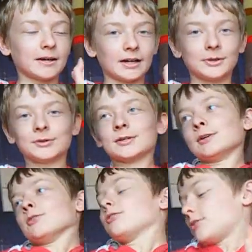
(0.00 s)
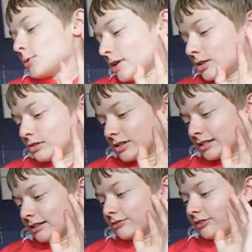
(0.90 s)
you know, few
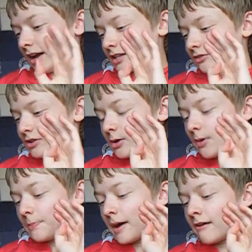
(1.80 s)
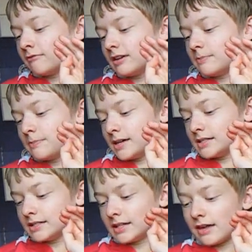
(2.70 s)
interesting facts for you. Apparently
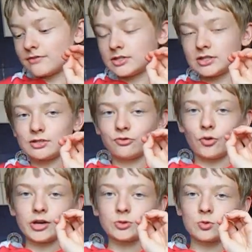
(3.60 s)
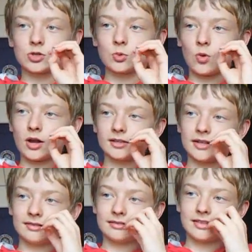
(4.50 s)
Peter Davison's voice was the one
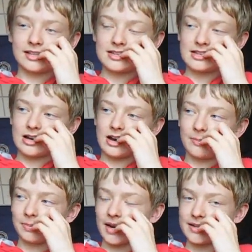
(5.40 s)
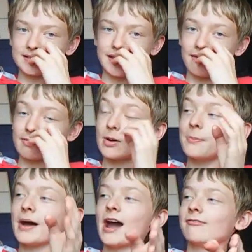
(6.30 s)
in the uh, planetarium.
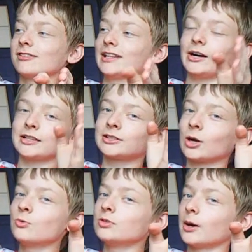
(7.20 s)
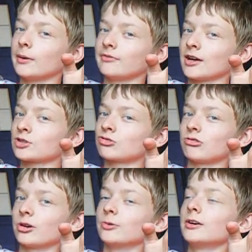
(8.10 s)
Apparently, I don't know if that's
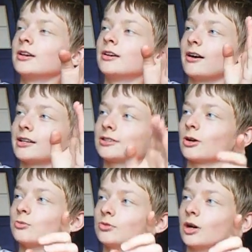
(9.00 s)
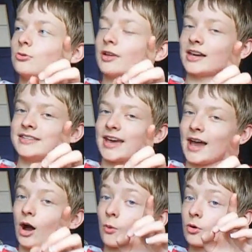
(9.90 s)
true. I don't know that
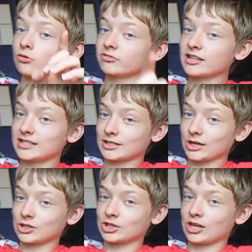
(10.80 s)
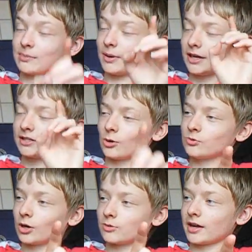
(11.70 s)
yet. I will research it, but I
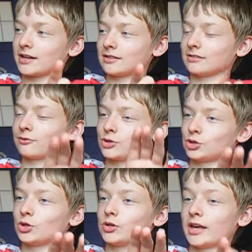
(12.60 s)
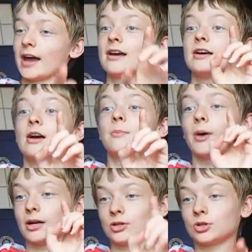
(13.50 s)
don't know that for sure yet.
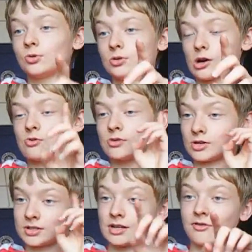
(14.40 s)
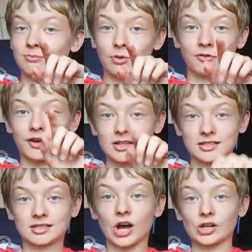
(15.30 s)
But I do know that Steven
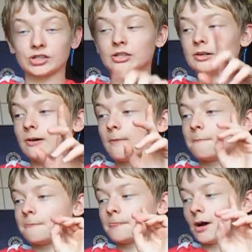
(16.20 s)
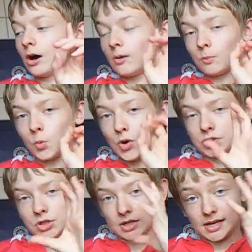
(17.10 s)
Moffat's son um,
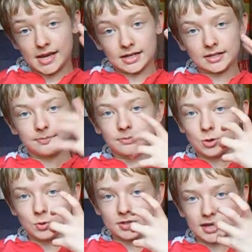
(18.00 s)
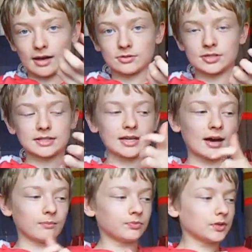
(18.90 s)
was the kid who was counting
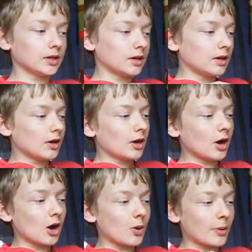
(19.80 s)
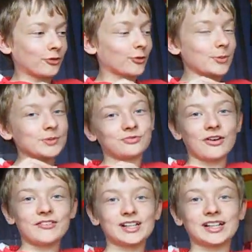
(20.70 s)
down. Um, I thought it was
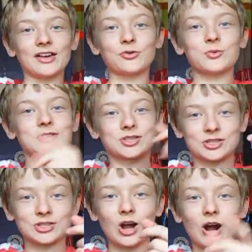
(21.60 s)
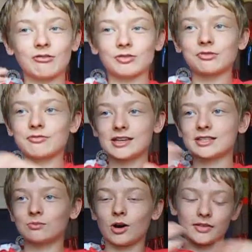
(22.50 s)
very clever with the star and the
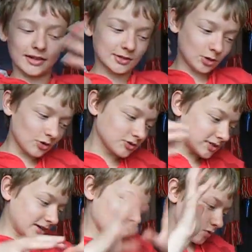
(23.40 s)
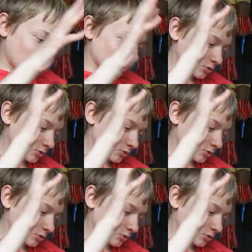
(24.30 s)
reason why they got to kill